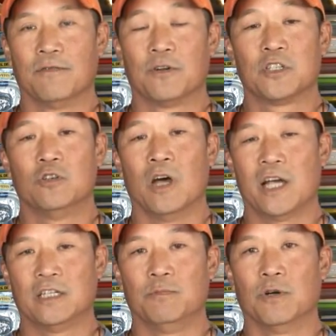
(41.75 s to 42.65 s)
First two I
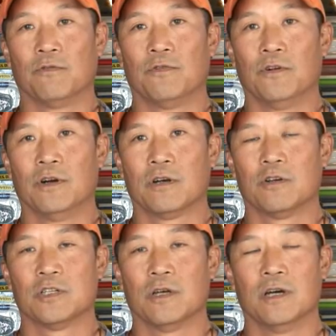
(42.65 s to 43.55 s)
actually built for
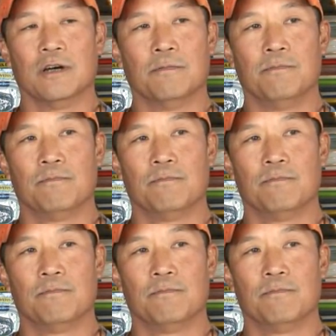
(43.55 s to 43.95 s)
a